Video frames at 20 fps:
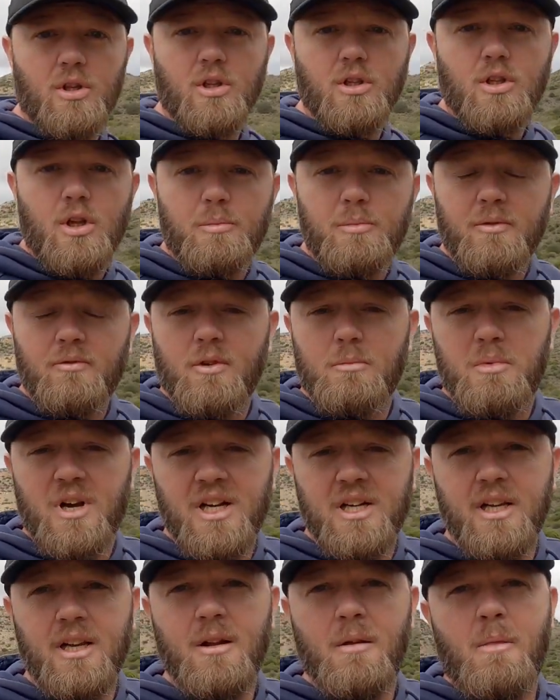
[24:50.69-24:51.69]
on the top of the
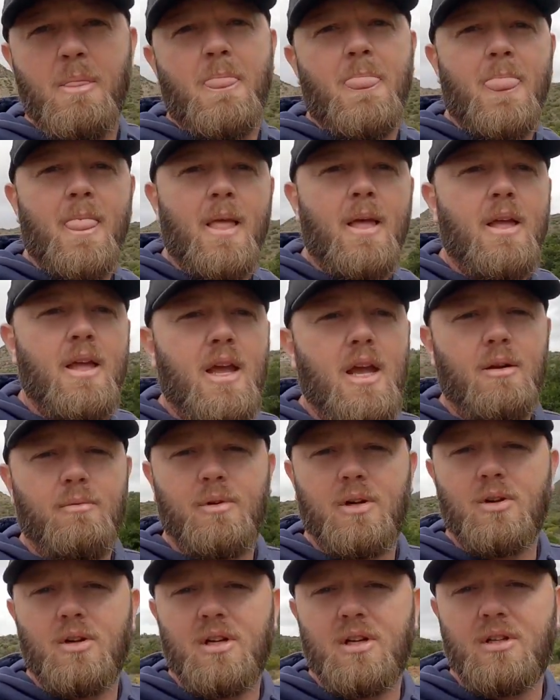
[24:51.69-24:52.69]
bakkie, and
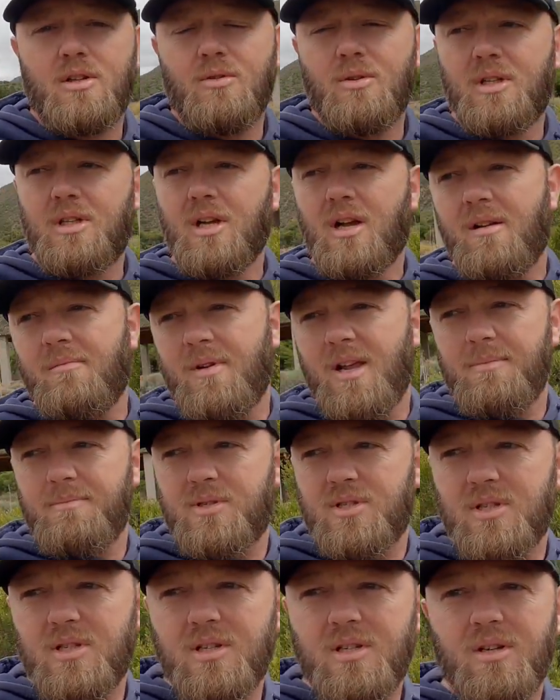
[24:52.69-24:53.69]
we're going to do a time
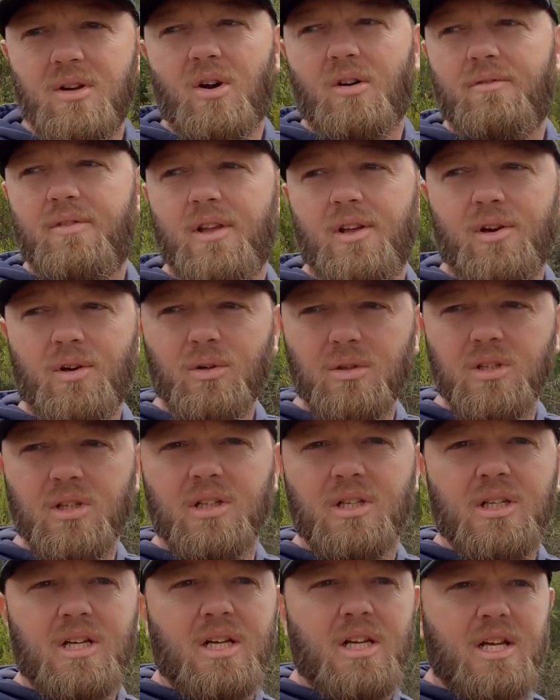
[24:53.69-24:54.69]
lapse of the route,
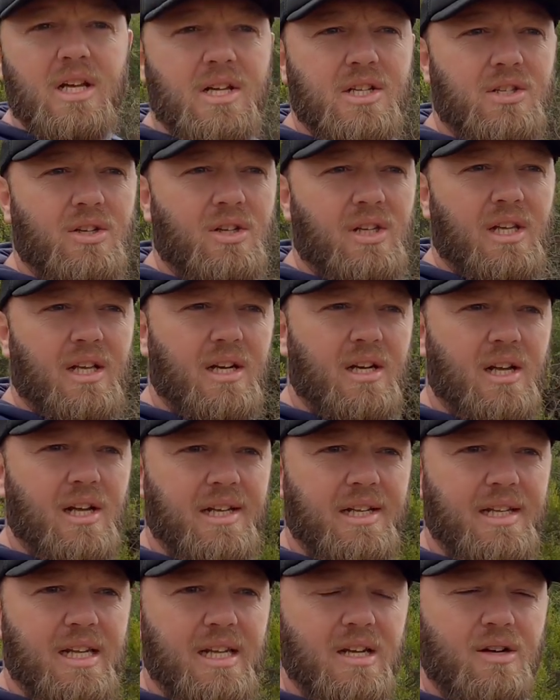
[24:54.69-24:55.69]
so you get an
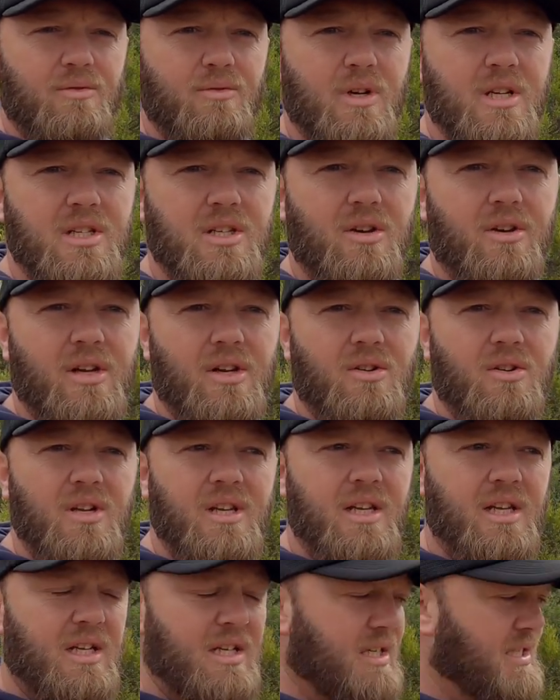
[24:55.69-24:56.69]
idea of what's going on
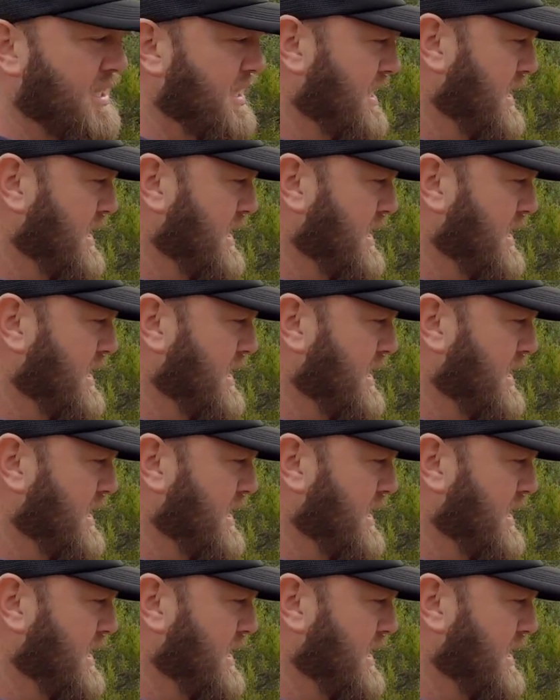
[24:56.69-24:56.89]
here.